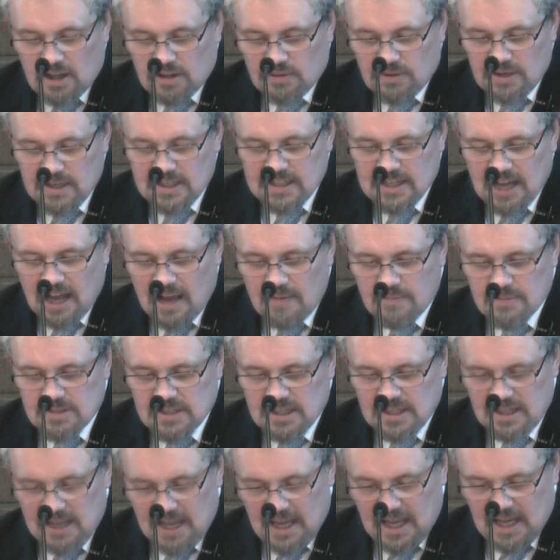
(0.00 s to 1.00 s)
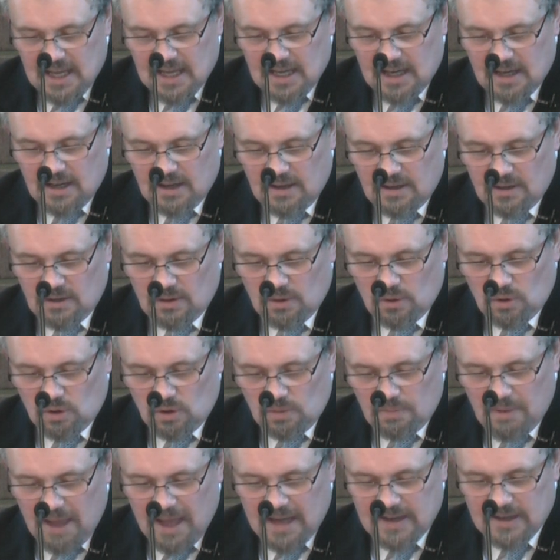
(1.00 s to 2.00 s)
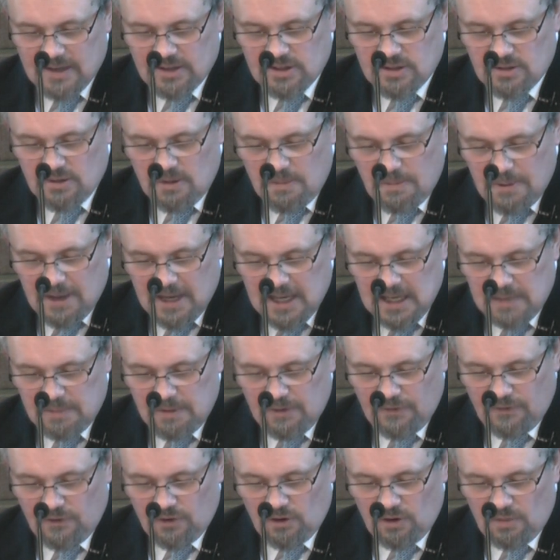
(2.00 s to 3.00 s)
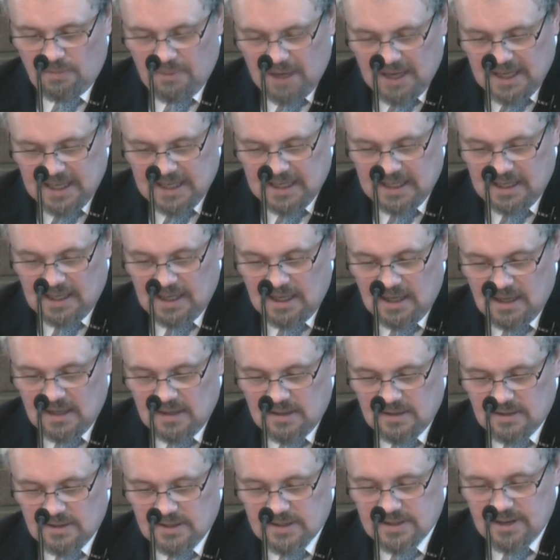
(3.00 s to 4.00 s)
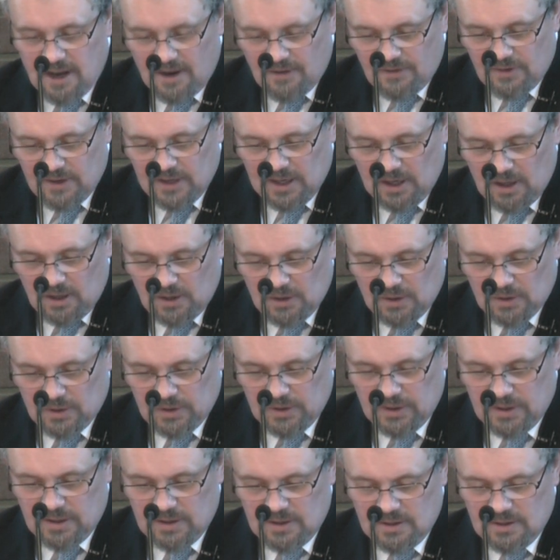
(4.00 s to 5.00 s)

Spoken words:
3 times a year, all men are to appear before me, the Sovereign Lord.